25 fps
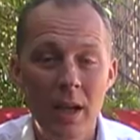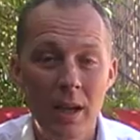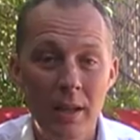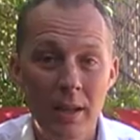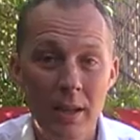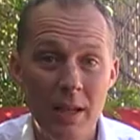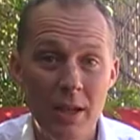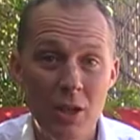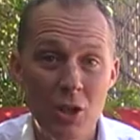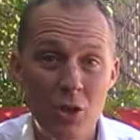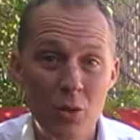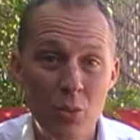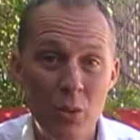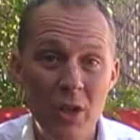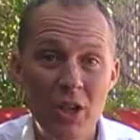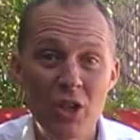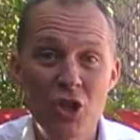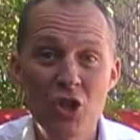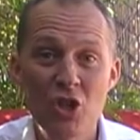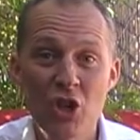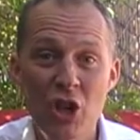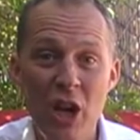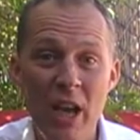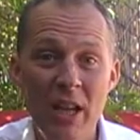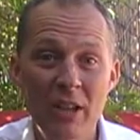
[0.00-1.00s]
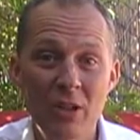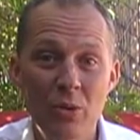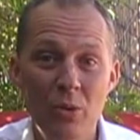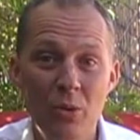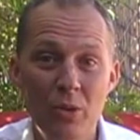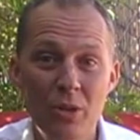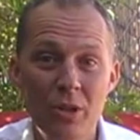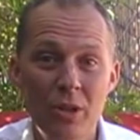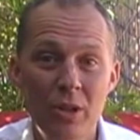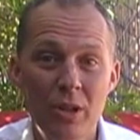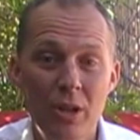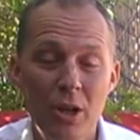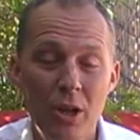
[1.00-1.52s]
they switch
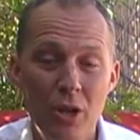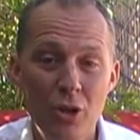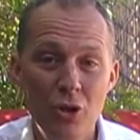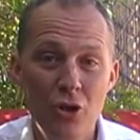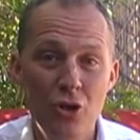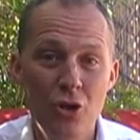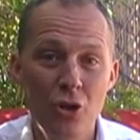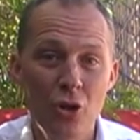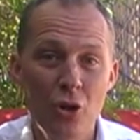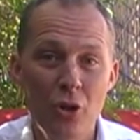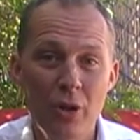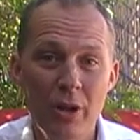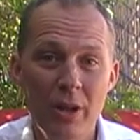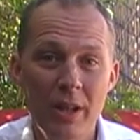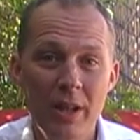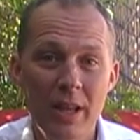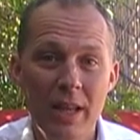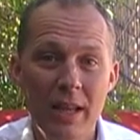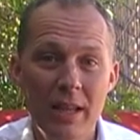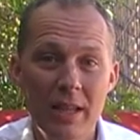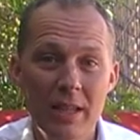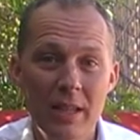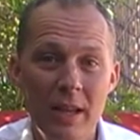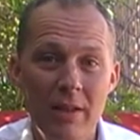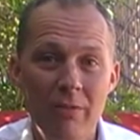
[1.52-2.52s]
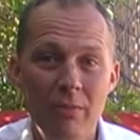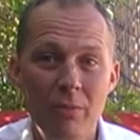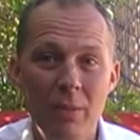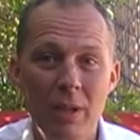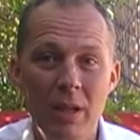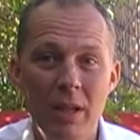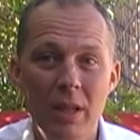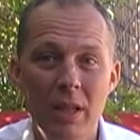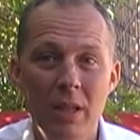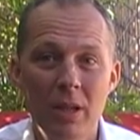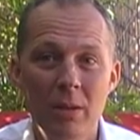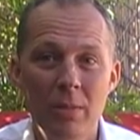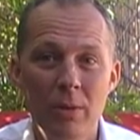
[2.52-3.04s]
channels during that
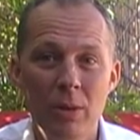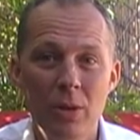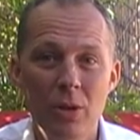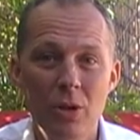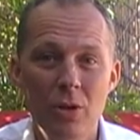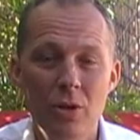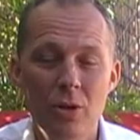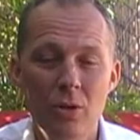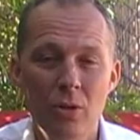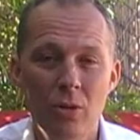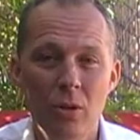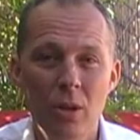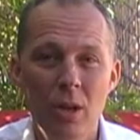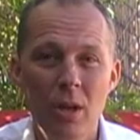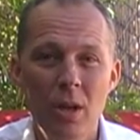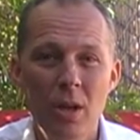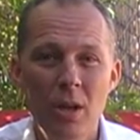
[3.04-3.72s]
7-minute commercial.